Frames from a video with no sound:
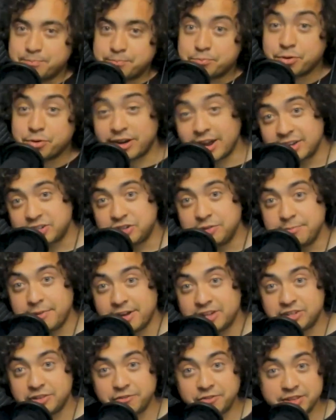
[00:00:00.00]
Production
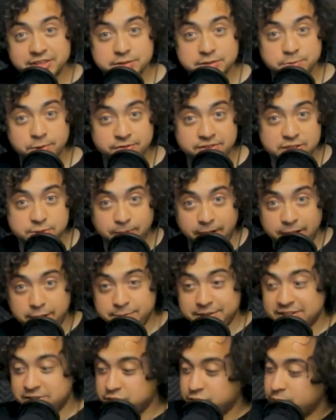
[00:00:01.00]
budget for this movie,
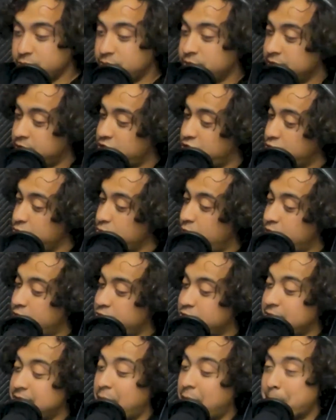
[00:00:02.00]
Spider-Man 2,
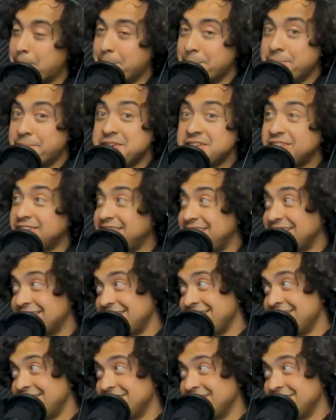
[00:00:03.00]
$200 million.